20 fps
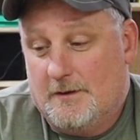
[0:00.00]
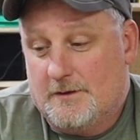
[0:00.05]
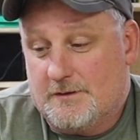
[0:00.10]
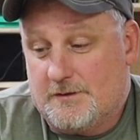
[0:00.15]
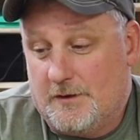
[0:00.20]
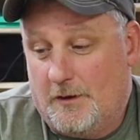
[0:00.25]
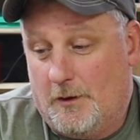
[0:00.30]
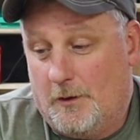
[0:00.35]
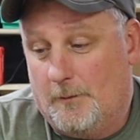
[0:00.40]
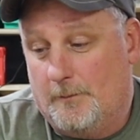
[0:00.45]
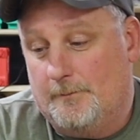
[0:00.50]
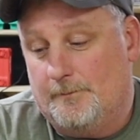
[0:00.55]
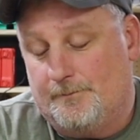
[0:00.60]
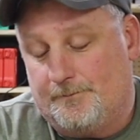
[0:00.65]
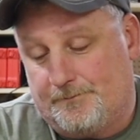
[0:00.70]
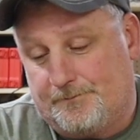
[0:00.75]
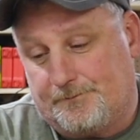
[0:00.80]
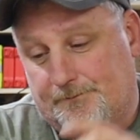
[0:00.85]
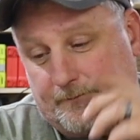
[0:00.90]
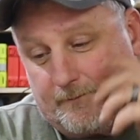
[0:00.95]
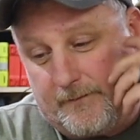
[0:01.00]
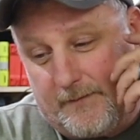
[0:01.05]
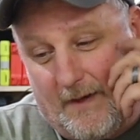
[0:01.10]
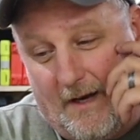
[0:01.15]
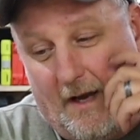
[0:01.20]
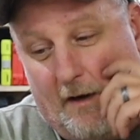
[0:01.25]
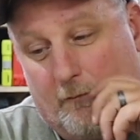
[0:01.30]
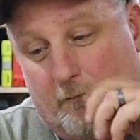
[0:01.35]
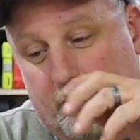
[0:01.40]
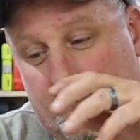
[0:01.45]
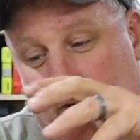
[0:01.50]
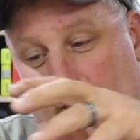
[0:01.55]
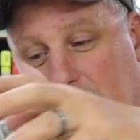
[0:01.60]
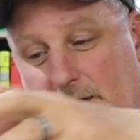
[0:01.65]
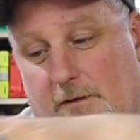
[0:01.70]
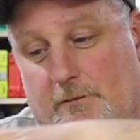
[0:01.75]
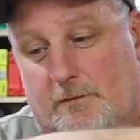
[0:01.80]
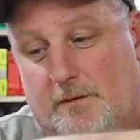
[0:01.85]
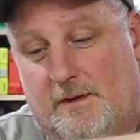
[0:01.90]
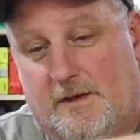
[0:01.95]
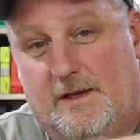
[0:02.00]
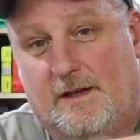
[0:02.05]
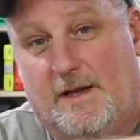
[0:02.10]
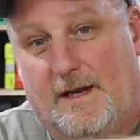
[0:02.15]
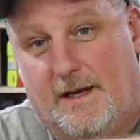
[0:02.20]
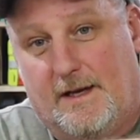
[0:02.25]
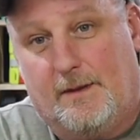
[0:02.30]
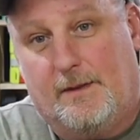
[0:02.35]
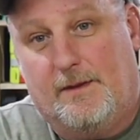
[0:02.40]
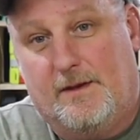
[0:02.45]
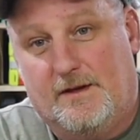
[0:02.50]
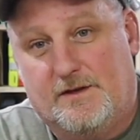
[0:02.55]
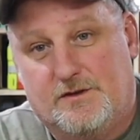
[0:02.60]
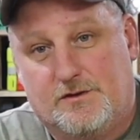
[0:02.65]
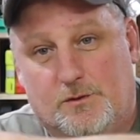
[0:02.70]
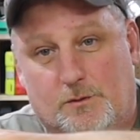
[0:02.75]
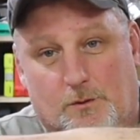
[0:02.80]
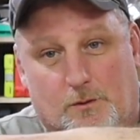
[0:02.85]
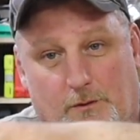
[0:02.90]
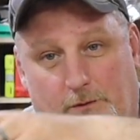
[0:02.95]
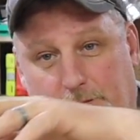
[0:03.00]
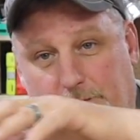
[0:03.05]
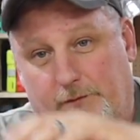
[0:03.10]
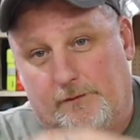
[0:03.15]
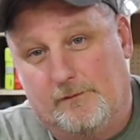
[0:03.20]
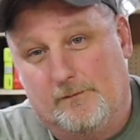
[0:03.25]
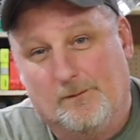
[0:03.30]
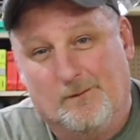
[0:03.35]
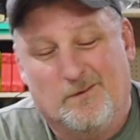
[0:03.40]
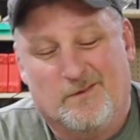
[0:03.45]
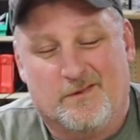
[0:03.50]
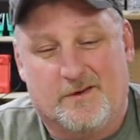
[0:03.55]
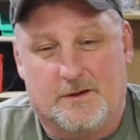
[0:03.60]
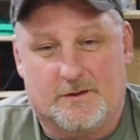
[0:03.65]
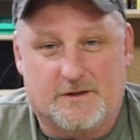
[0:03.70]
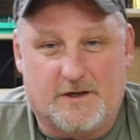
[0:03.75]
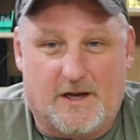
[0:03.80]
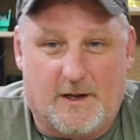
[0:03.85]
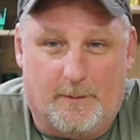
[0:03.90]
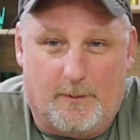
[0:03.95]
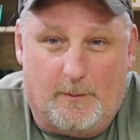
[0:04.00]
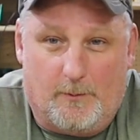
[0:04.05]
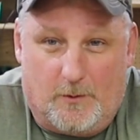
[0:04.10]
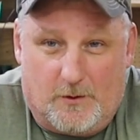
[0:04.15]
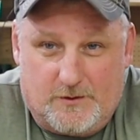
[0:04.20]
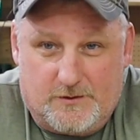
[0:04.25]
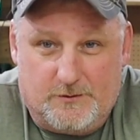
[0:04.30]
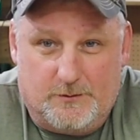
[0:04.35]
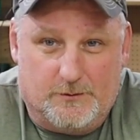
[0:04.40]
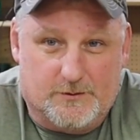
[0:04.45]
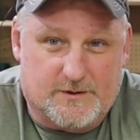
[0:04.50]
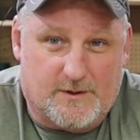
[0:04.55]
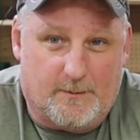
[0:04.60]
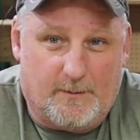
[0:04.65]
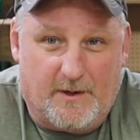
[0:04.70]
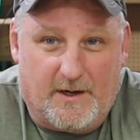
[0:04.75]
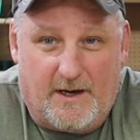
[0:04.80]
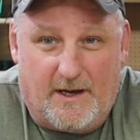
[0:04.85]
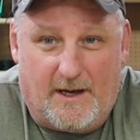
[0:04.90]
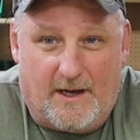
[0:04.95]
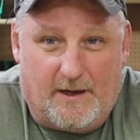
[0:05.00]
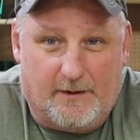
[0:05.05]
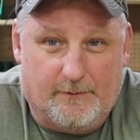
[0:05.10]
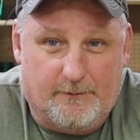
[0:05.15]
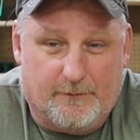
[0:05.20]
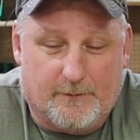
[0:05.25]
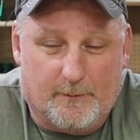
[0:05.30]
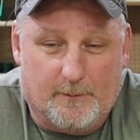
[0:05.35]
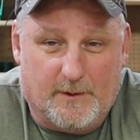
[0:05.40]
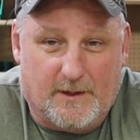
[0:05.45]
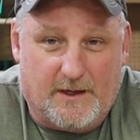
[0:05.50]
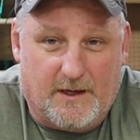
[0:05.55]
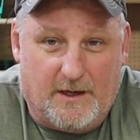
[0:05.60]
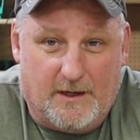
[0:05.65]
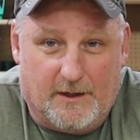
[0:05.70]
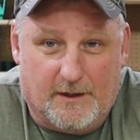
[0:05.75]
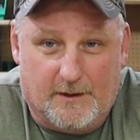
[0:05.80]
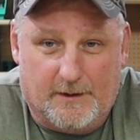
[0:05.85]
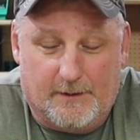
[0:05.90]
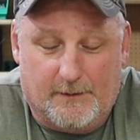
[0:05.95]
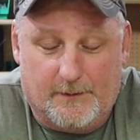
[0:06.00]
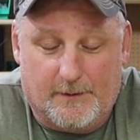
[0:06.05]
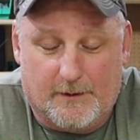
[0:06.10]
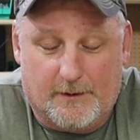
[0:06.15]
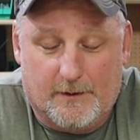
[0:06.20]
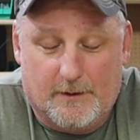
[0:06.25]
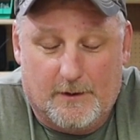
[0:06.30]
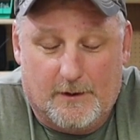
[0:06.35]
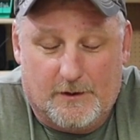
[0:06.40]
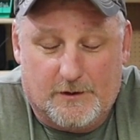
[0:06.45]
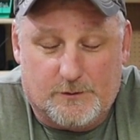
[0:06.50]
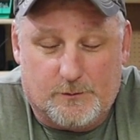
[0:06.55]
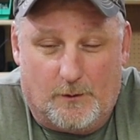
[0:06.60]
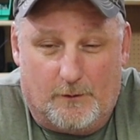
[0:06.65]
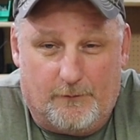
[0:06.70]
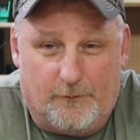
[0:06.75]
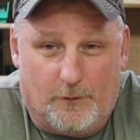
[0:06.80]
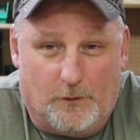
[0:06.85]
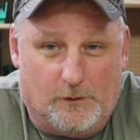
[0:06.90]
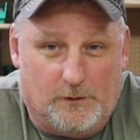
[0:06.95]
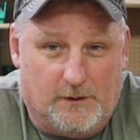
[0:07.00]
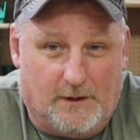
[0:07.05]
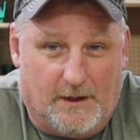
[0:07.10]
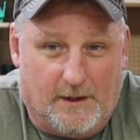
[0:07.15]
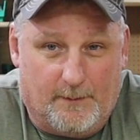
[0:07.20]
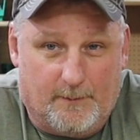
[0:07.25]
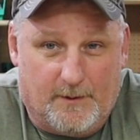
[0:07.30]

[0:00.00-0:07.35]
So I really, really like these tools. There's a couple more tools I'm going to add from Makita in their 12 volt line.